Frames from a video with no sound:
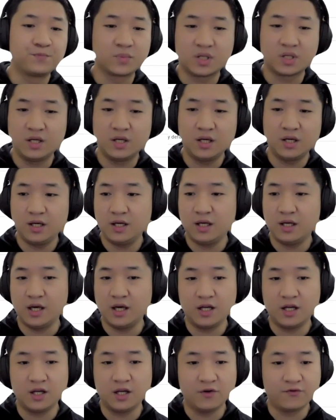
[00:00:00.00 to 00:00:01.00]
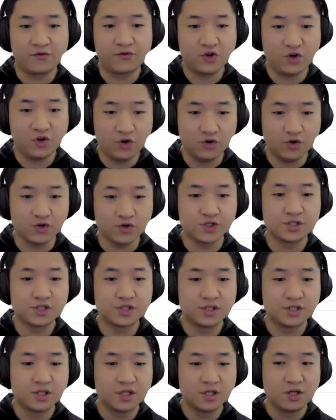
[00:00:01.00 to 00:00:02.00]
Okay, and of course,
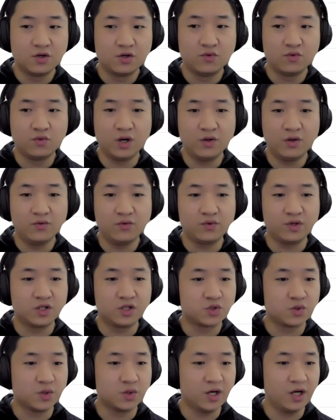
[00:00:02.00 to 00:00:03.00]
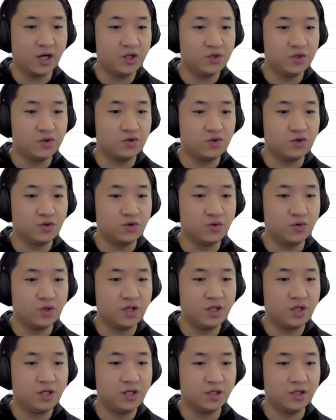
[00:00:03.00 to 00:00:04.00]
what we're trying to do
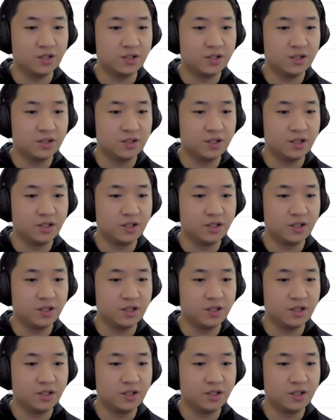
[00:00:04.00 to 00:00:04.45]
here